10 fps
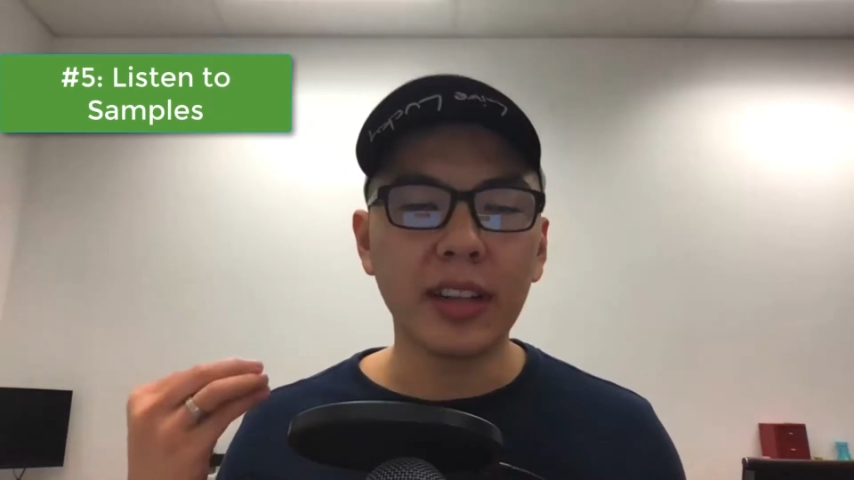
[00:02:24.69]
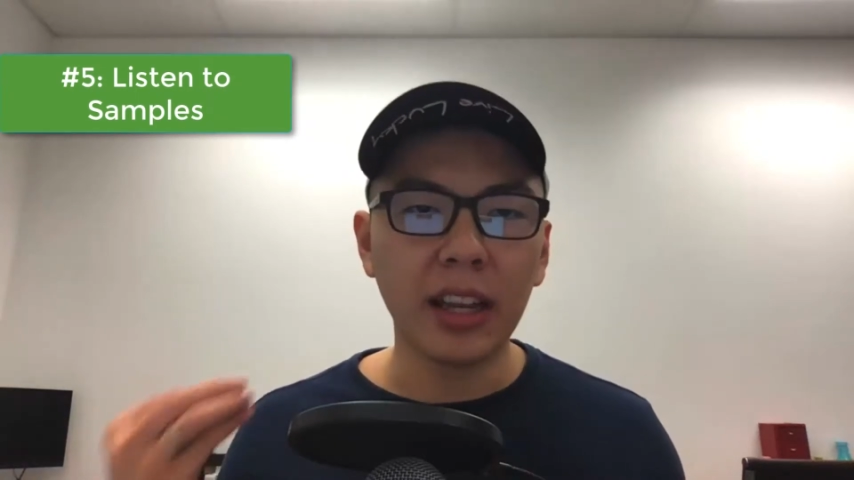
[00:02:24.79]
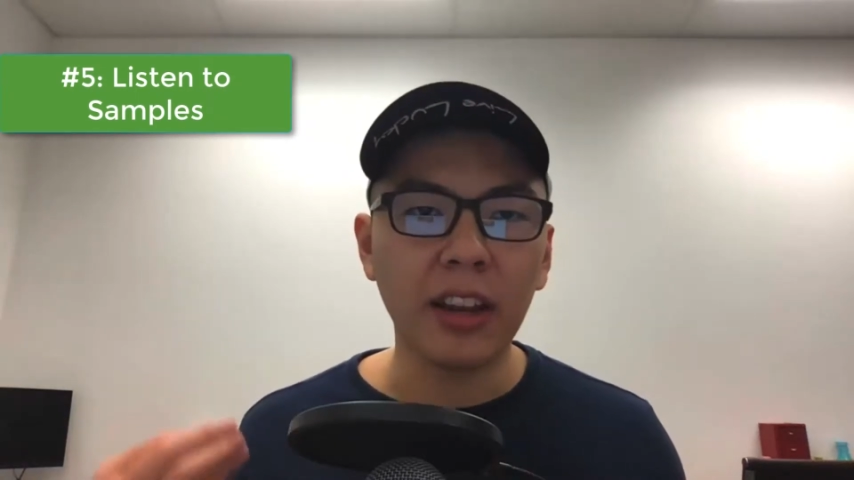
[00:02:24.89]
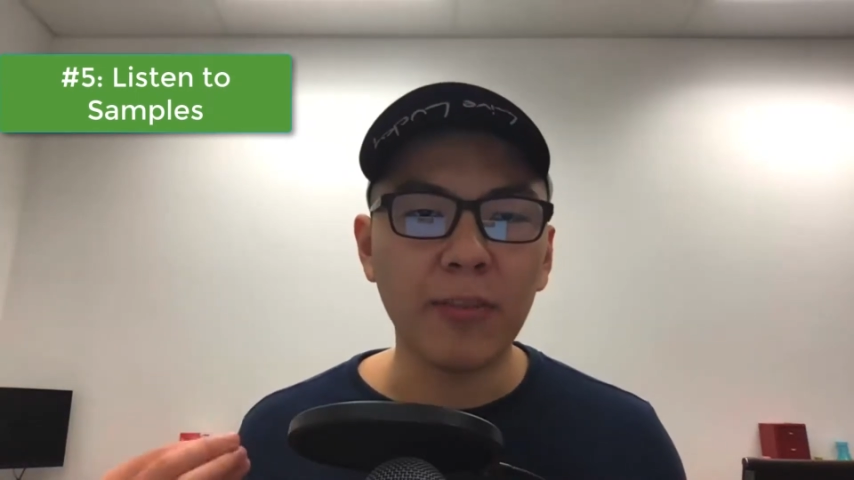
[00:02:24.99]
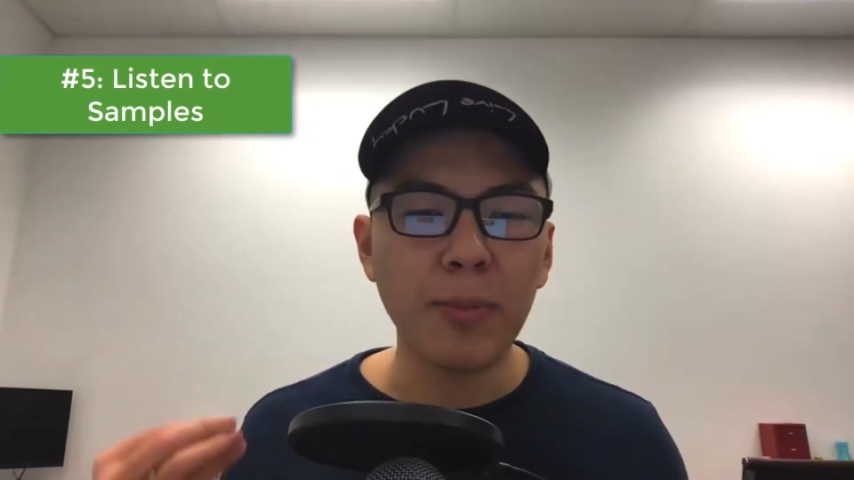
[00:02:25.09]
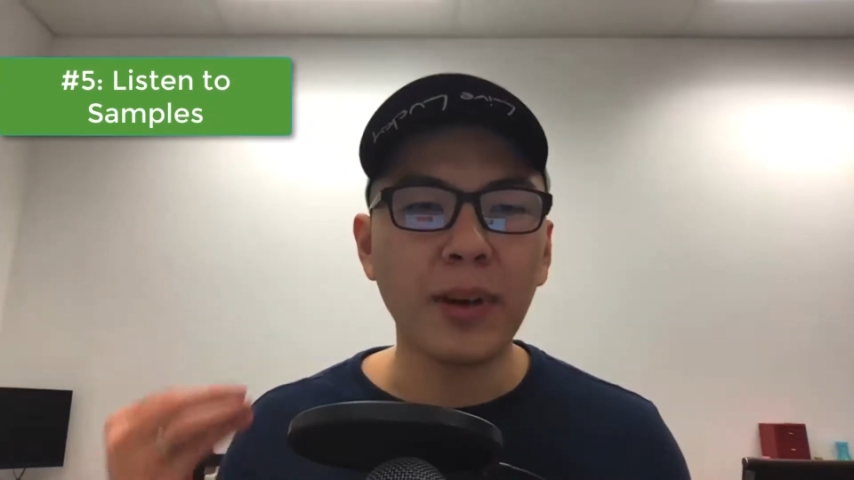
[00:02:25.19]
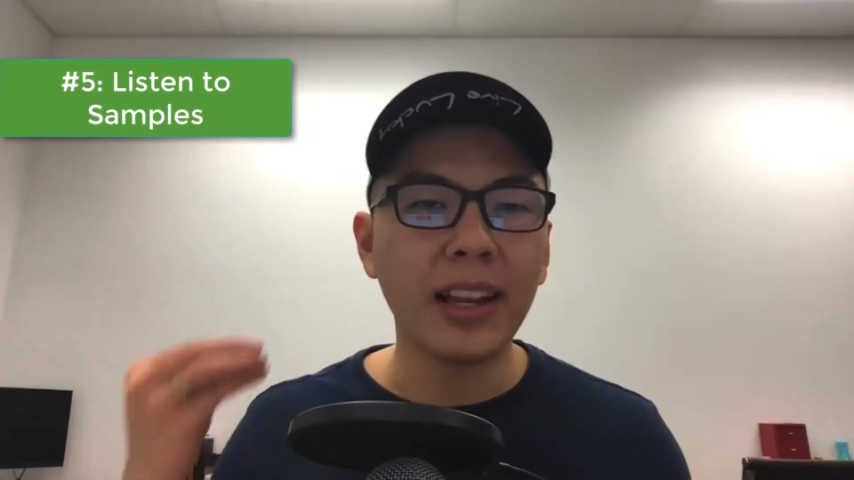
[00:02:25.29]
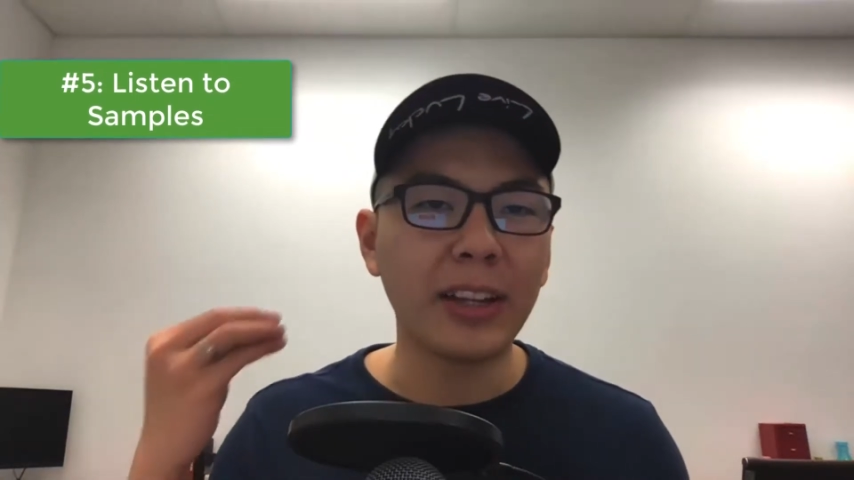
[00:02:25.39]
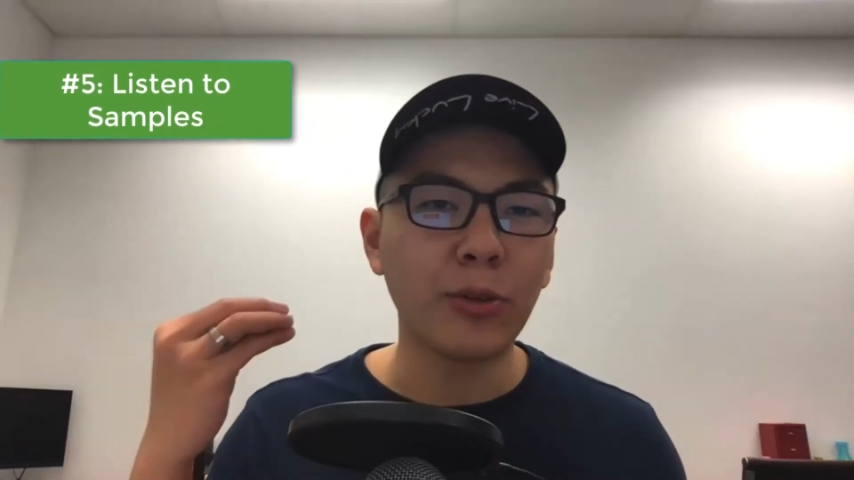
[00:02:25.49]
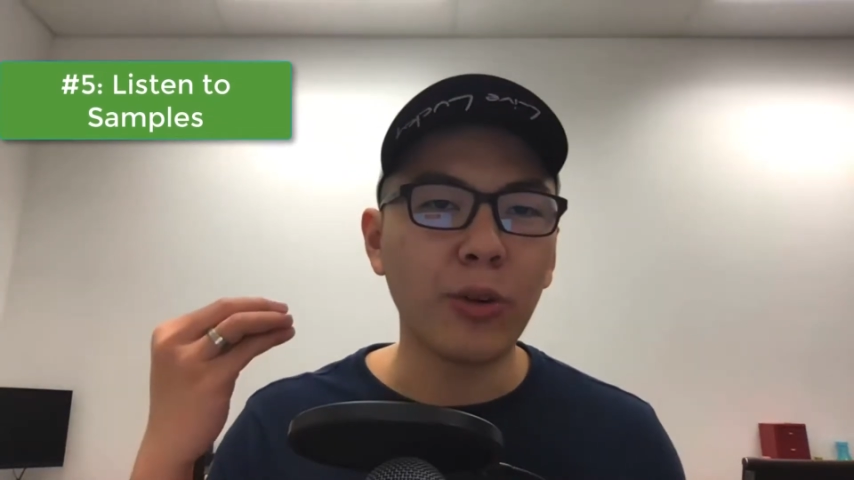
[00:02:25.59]
a lot of people
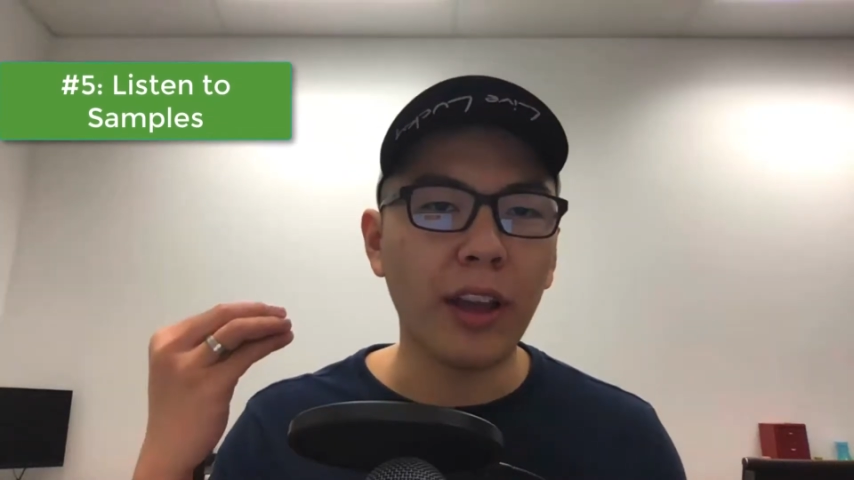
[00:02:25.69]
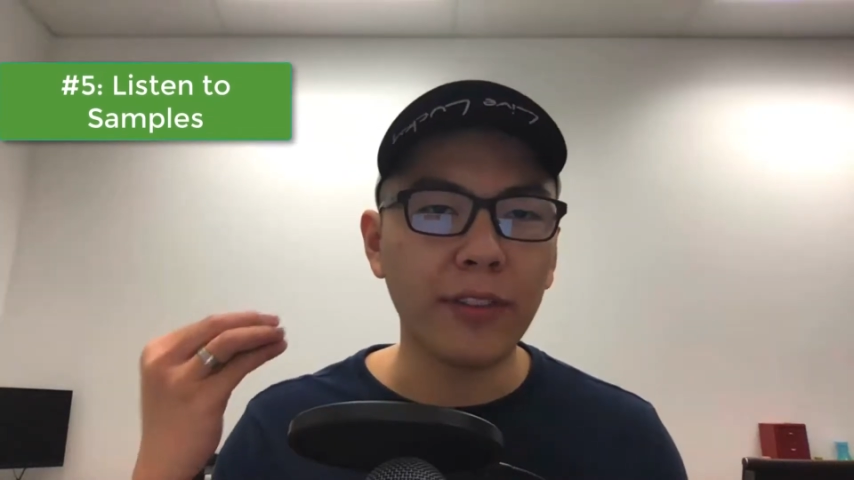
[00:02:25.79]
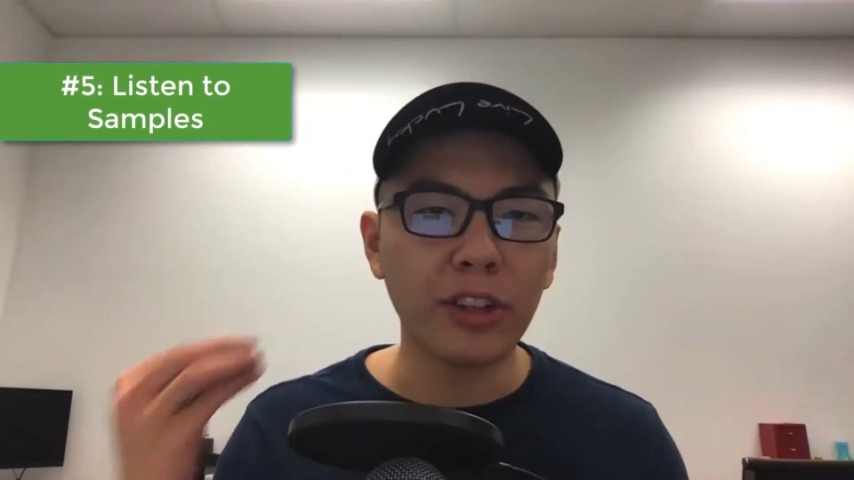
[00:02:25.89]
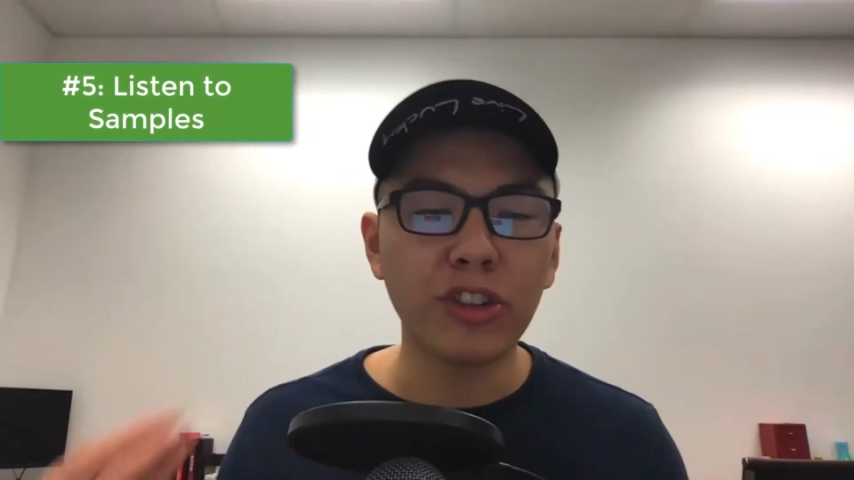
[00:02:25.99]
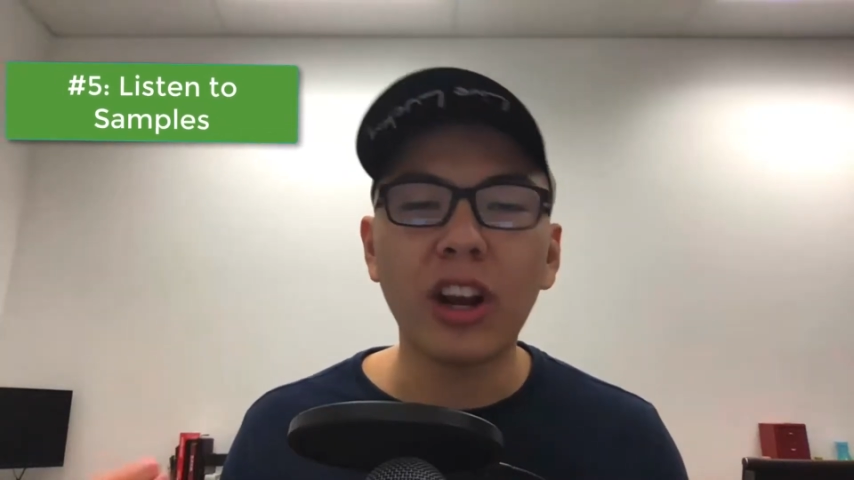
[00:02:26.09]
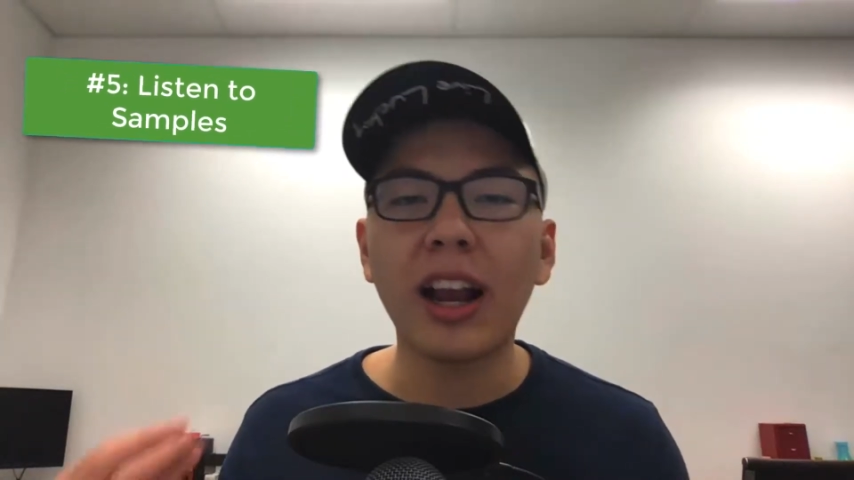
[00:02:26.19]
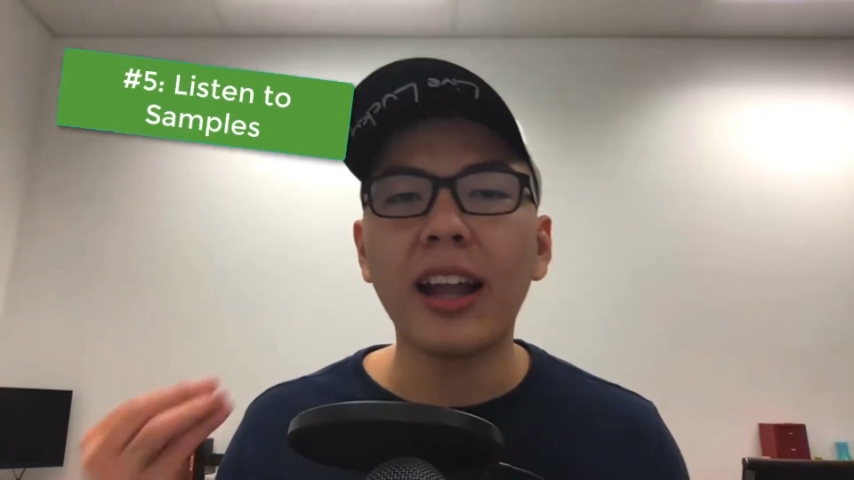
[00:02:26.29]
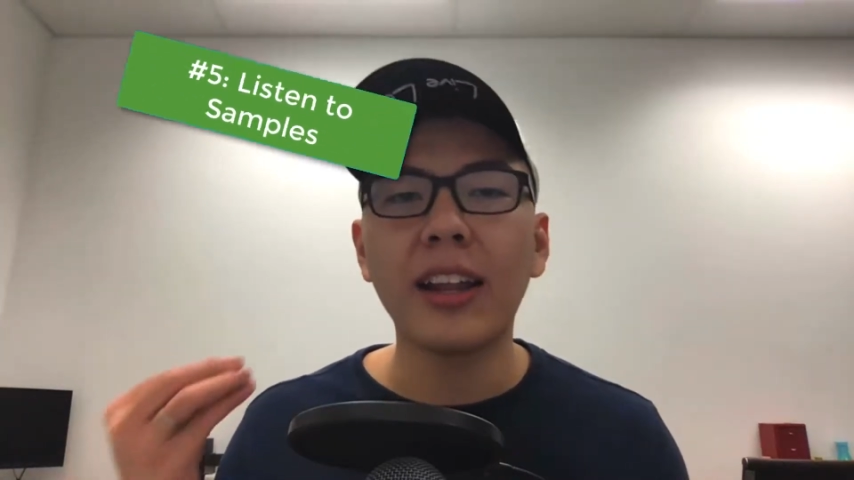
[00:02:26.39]
like to have the shortcut,